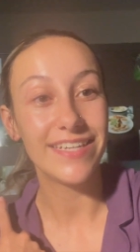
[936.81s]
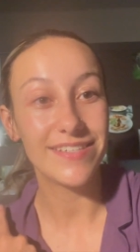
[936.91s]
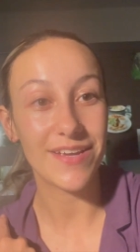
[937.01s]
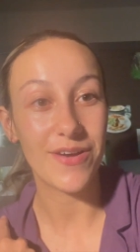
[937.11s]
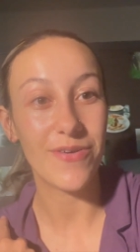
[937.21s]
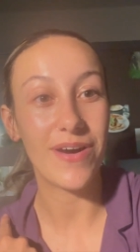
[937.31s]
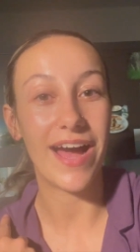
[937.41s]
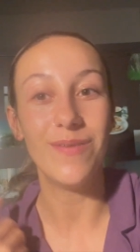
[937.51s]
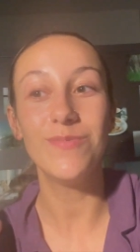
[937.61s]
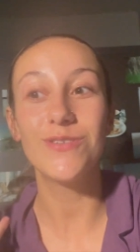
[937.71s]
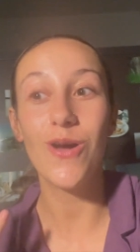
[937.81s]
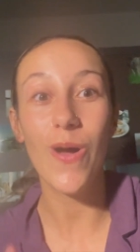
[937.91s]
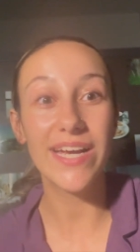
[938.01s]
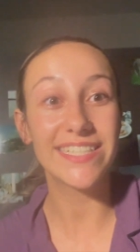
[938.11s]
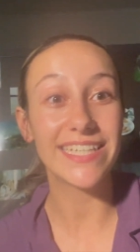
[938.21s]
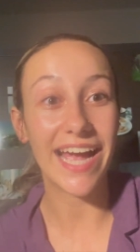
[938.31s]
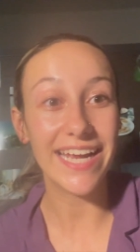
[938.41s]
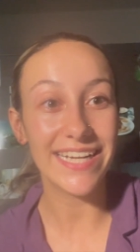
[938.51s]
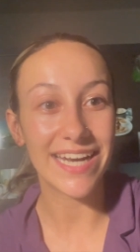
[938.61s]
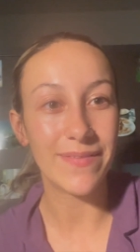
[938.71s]
So I'm so
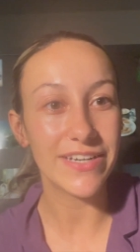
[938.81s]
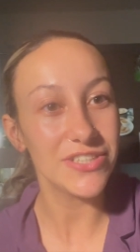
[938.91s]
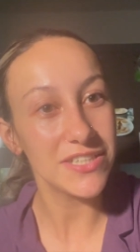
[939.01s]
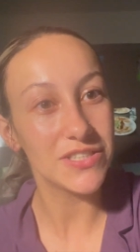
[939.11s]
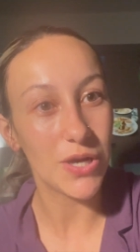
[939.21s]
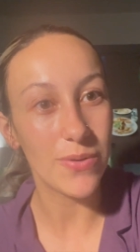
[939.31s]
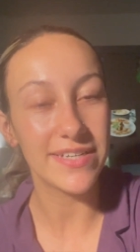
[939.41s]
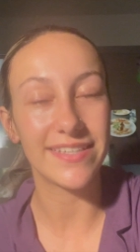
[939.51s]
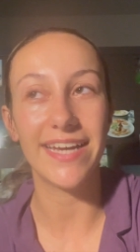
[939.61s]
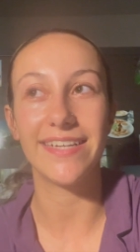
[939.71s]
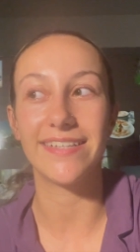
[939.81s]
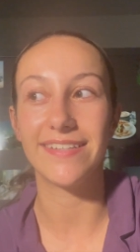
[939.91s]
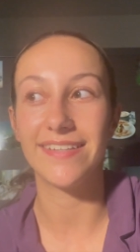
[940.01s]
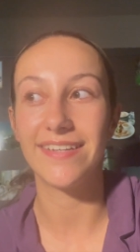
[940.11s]
excited. I'm actually so excited.